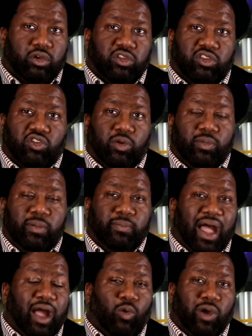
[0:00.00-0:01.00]
Because it's going to be
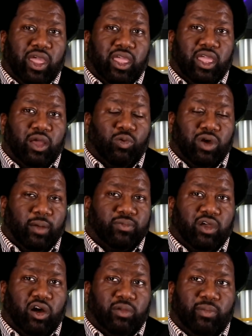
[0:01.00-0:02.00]
my way in what I'm
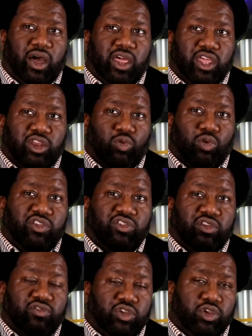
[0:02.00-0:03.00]
talking about in the
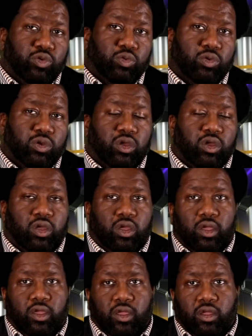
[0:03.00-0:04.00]
raising of you.
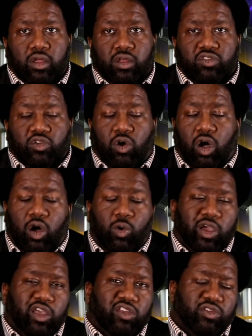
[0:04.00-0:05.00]
So
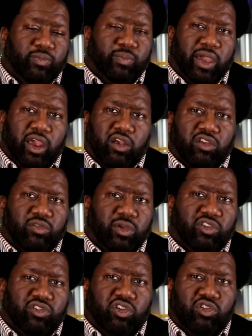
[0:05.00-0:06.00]
always, your parents,
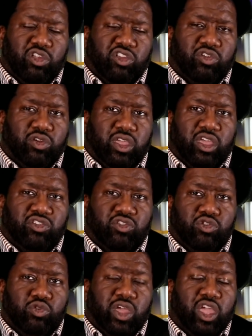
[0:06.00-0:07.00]
make sure you let your kids
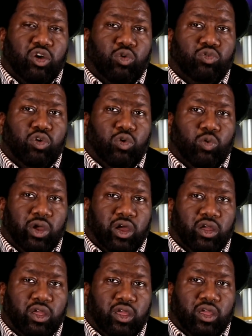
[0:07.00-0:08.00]
know you can't go
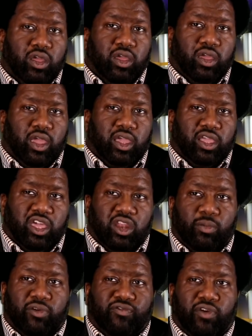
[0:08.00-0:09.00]
nowhere. And
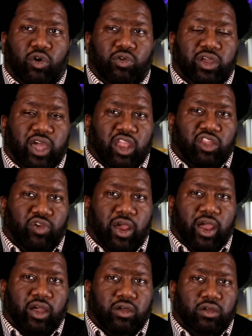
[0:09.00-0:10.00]
get them a phone that got a
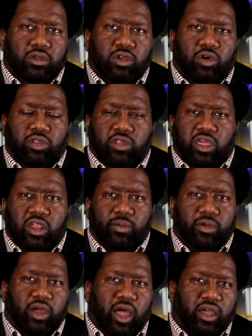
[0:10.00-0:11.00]
tracker. You know, get
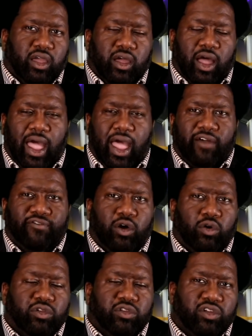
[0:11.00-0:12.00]
them an
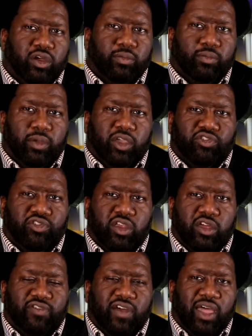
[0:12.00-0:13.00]
iPhone or something. Make sure
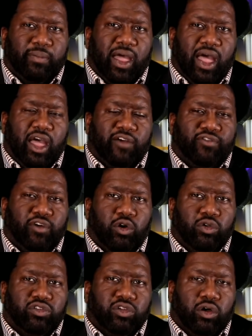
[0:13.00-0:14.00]
that Find My
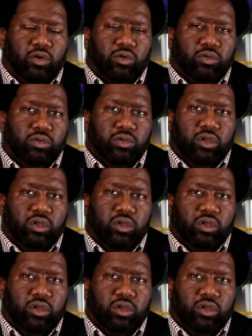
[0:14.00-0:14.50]
iPhone is on.